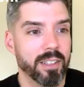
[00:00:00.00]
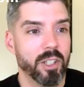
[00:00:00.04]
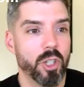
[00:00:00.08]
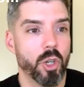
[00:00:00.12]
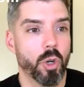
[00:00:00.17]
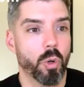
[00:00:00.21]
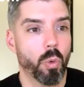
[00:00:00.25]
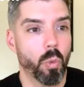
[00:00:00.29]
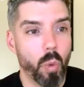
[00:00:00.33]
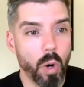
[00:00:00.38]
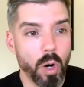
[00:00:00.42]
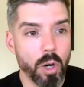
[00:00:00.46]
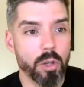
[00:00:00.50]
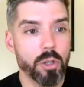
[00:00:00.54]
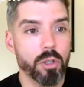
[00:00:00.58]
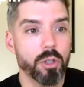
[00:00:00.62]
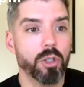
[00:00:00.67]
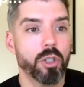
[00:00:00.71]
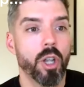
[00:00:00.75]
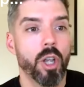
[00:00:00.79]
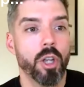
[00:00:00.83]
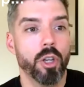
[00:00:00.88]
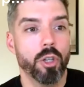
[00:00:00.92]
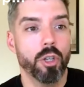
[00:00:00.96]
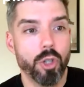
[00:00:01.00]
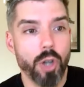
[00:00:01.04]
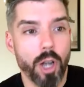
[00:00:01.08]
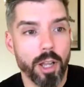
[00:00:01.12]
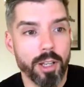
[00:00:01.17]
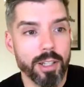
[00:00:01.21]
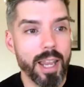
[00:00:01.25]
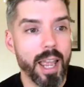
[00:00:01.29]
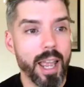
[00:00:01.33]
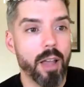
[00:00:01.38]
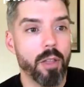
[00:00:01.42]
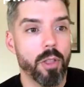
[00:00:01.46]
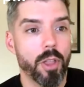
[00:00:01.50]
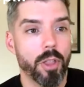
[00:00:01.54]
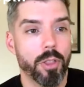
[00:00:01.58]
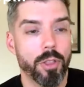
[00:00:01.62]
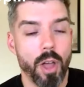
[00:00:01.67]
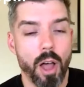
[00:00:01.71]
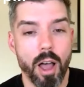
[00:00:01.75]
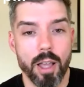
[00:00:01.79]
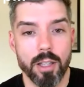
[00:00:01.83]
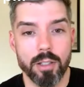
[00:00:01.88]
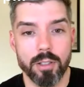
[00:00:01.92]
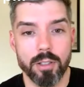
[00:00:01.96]
Your words shut down the
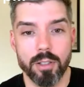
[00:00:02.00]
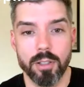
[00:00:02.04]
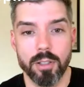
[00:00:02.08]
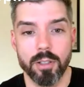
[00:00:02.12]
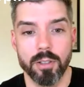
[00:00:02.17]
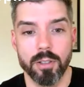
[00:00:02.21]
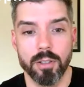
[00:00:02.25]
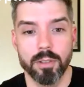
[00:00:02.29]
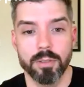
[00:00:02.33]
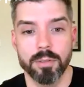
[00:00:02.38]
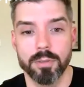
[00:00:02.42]
thoughts.